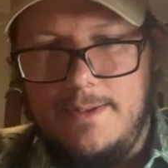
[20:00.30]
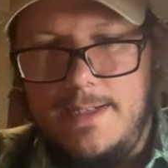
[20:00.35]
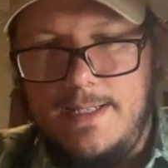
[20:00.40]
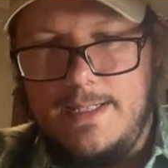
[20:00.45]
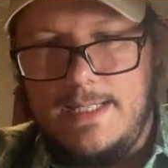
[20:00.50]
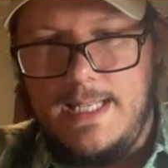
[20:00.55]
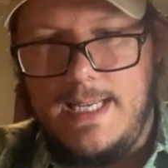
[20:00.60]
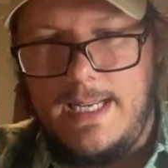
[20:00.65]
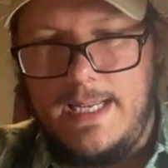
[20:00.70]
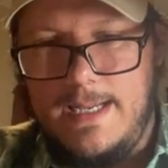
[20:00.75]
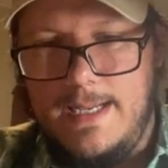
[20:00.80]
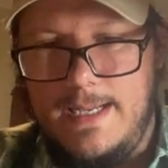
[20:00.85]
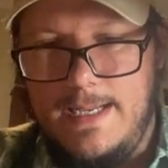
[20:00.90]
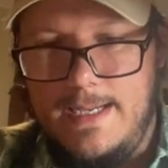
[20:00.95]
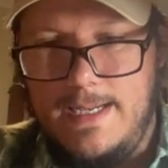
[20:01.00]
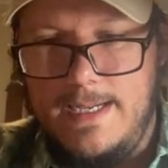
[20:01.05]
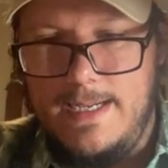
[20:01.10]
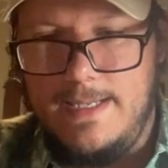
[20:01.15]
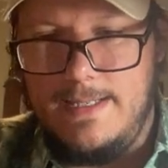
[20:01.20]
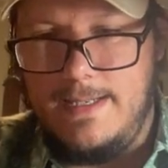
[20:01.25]
He's like, nah,
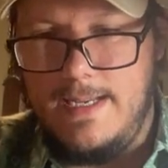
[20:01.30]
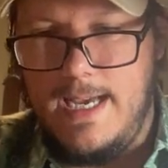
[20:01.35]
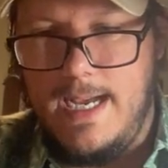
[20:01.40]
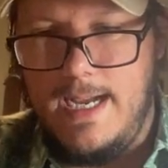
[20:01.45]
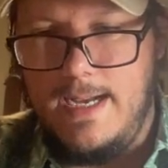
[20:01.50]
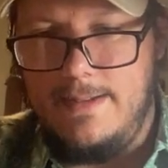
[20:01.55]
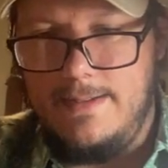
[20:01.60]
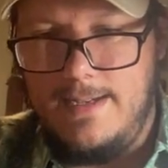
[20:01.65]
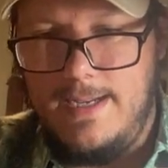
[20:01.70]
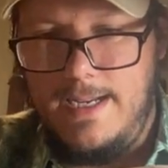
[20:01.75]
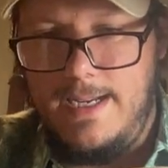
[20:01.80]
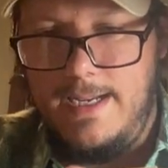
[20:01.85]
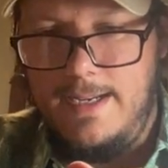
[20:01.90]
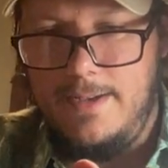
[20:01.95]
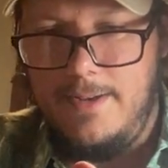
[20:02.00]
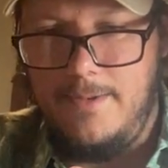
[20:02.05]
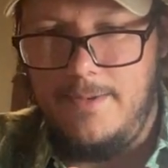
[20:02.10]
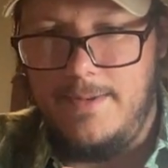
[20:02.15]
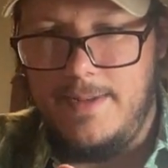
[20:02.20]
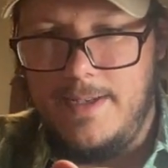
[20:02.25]
I ain't
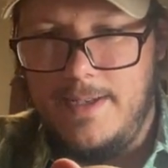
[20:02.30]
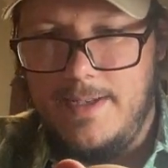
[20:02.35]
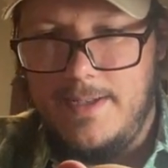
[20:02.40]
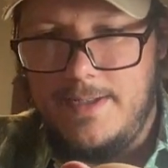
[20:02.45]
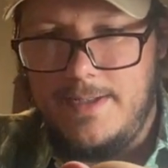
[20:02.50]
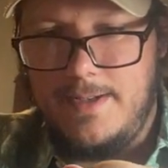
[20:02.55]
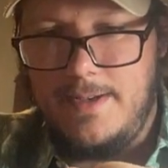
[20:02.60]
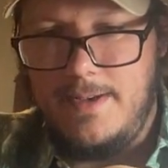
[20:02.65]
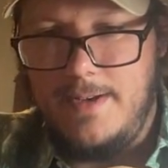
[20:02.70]
doing this.